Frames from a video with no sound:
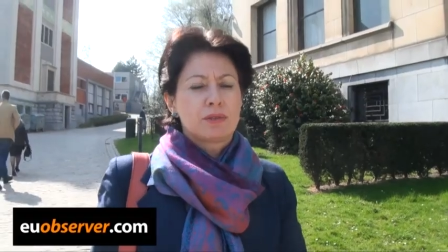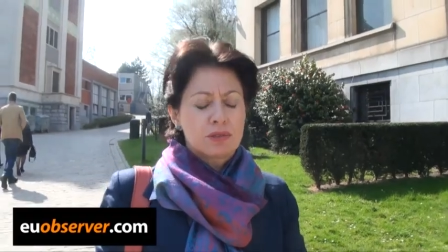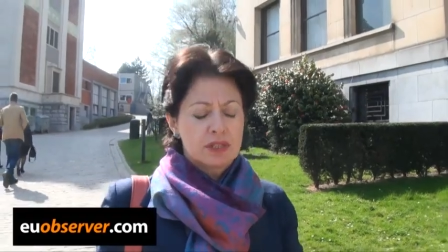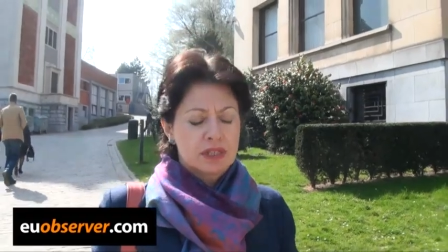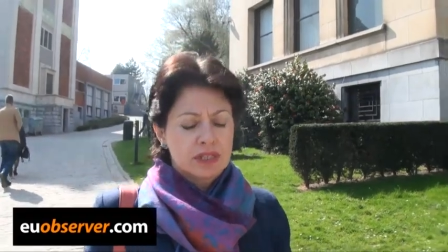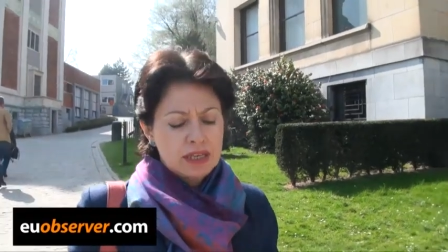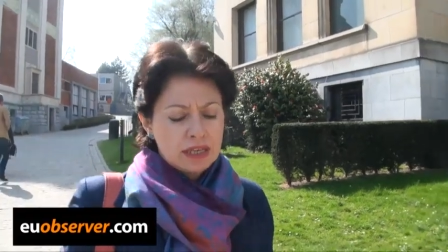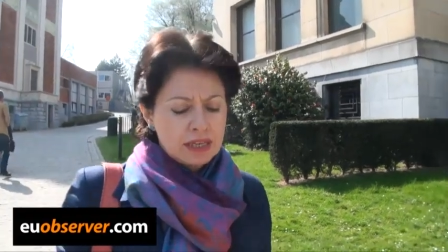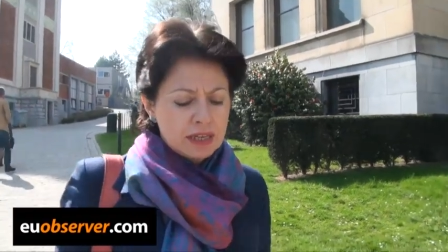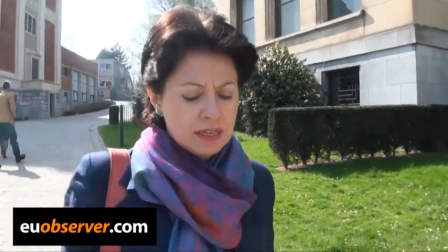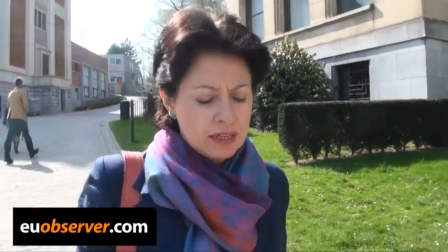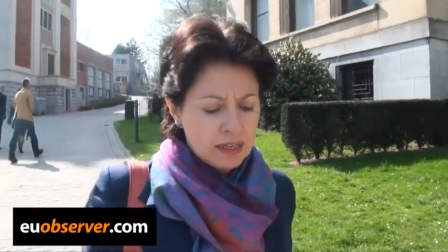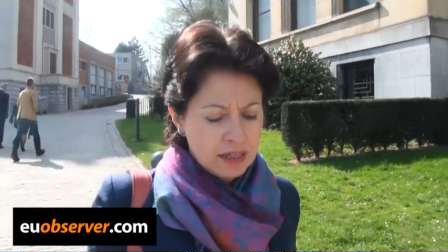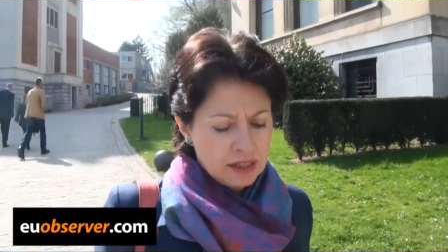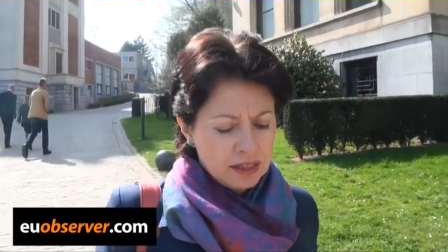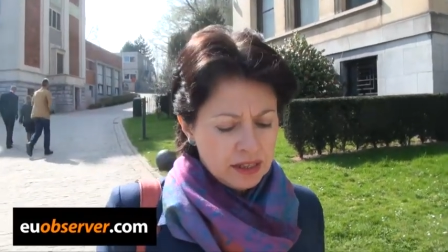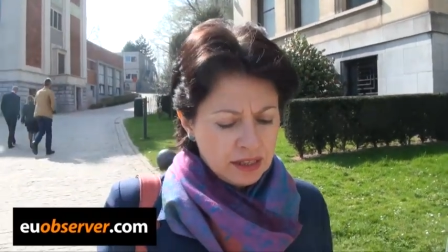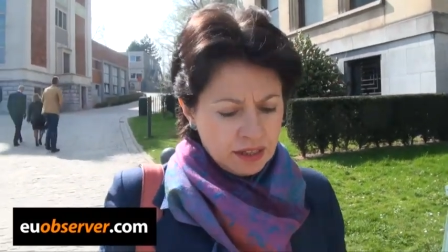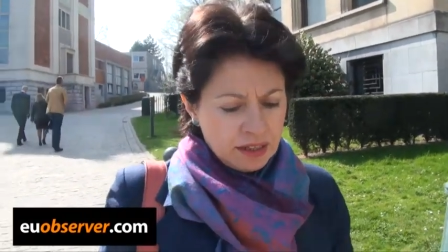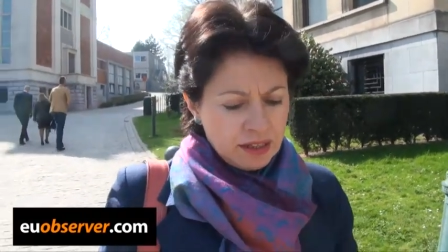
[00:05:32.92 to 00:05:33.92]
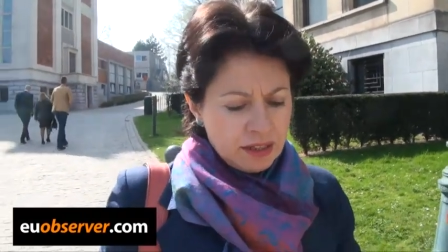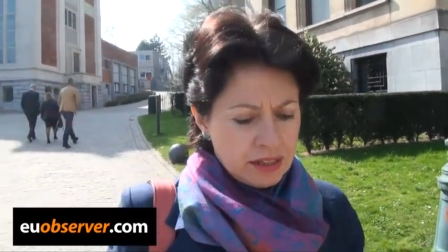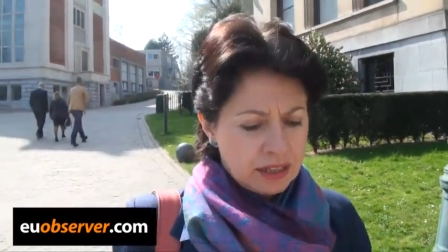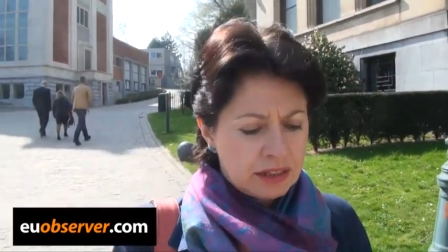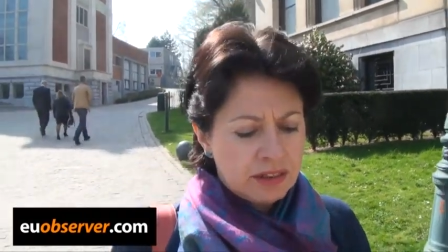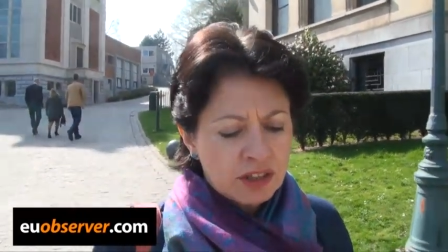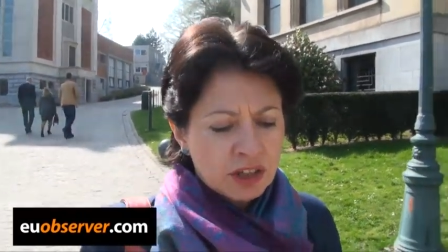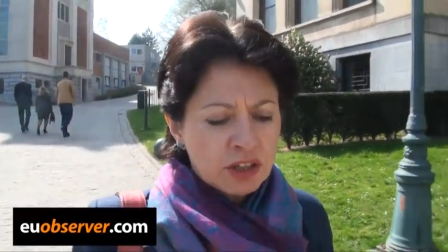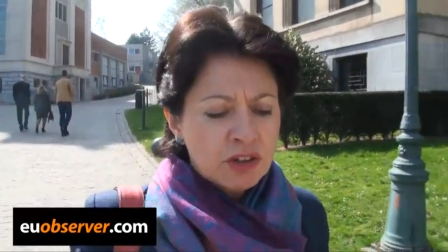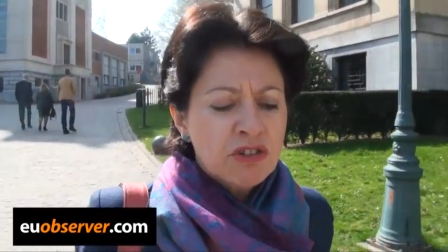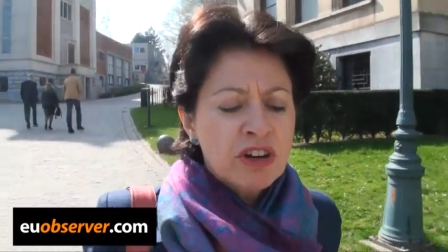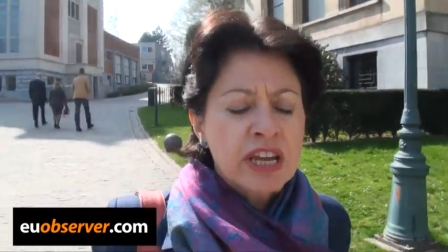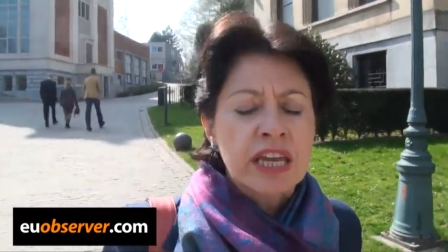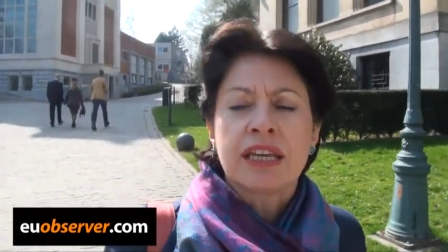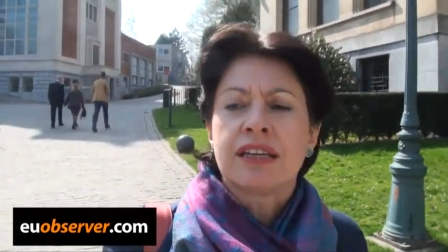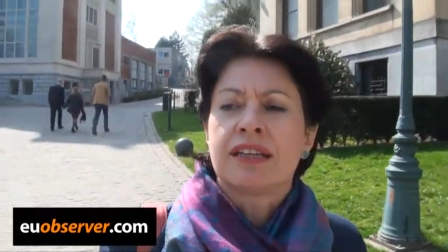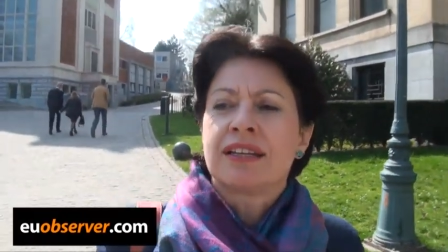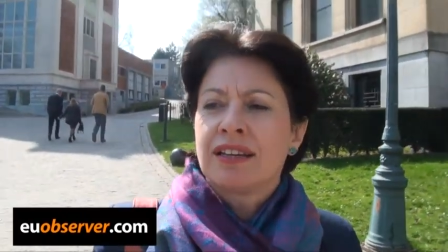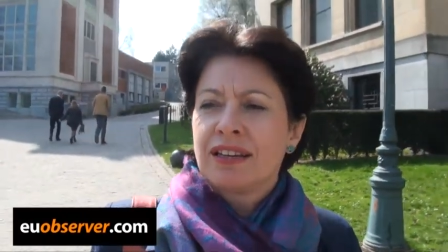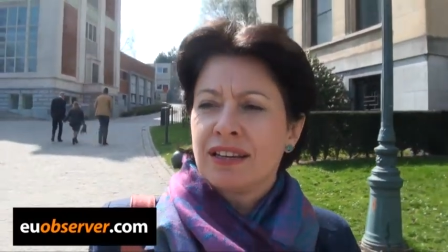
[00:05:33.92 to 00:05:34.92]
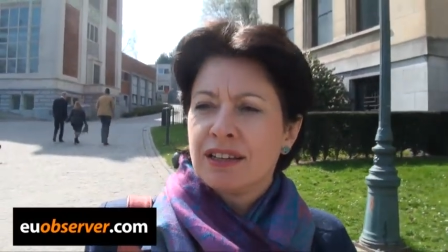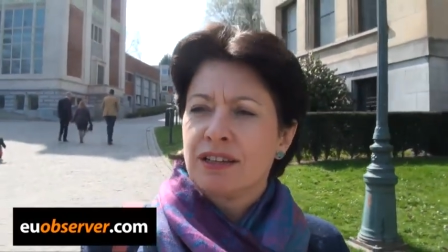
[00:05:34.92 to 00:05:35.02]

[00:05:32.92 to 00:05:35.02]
to see that the greed